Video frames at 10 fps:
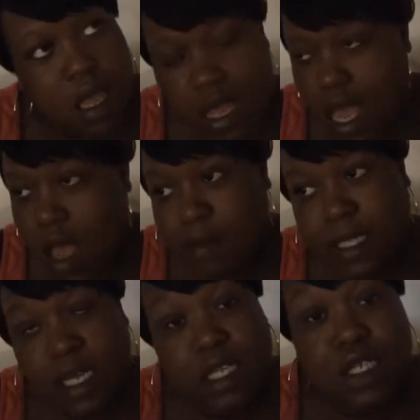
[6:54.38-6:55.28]
I was
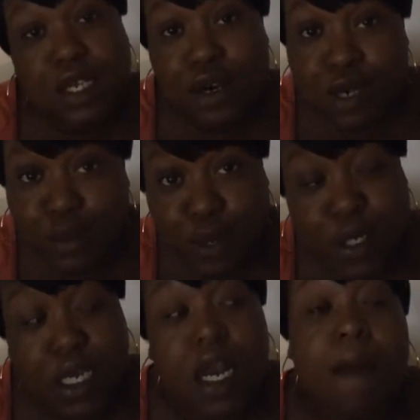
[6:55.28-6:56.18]
like, this girl is
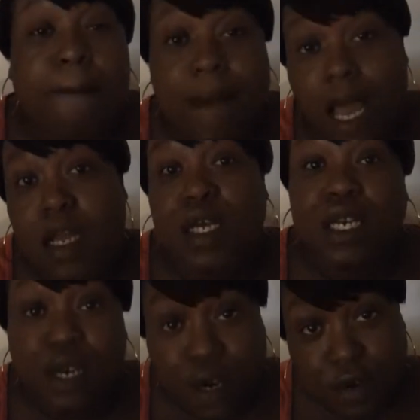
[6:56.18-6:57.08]
working my
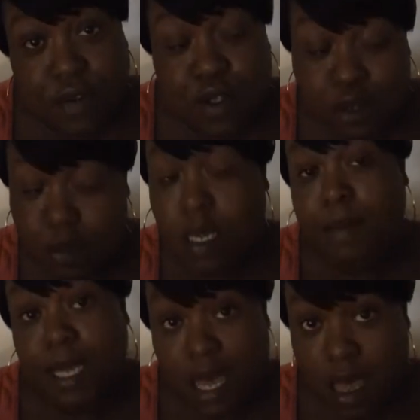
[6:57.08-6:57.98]
good nerves. Do you hear
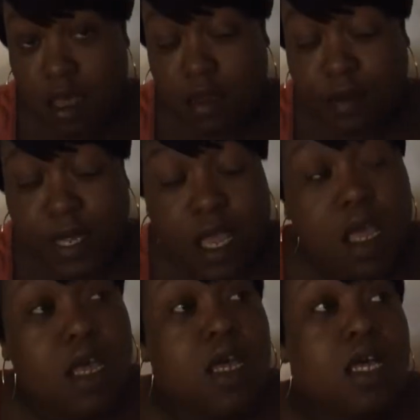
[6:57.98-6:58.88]
me, y'all?
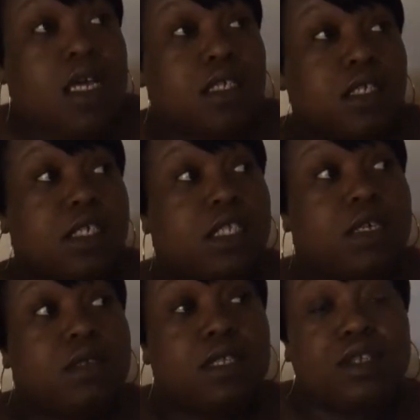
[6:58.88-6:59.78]
So she
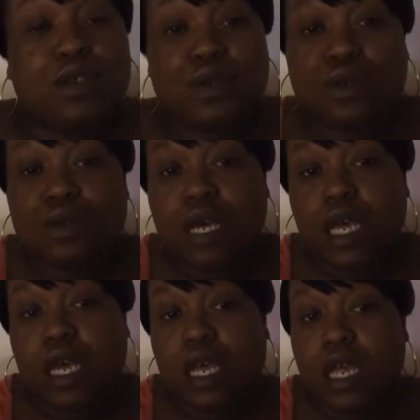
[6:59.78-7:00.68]
sleeps with the dude,
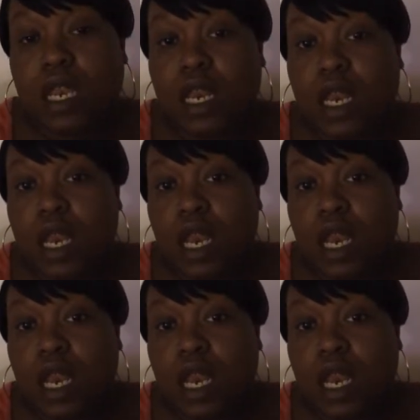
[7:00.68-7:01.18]
and